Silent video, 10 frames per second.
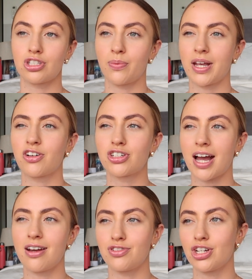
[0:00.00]
So we could
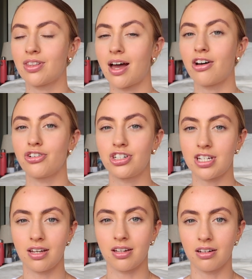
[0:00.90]
kind of do that
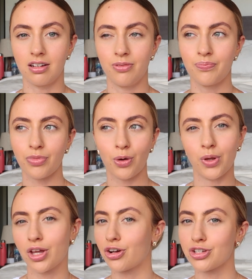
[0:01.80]
until
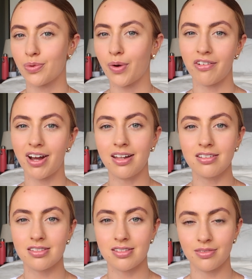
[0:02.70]
we can go somewhere
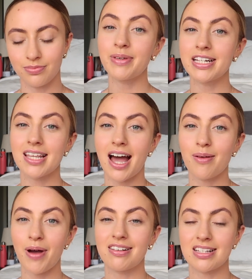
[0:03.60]
else. In the
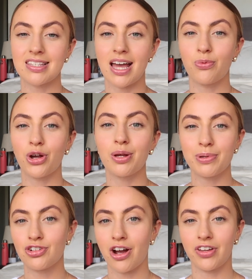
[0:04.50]
meantime, as I said, we're going to
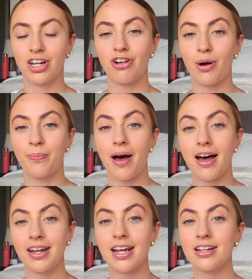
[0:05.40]
be traveling around
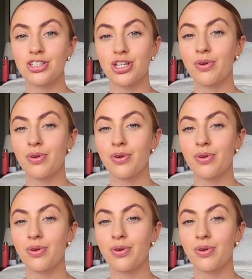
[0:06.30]
Bali, so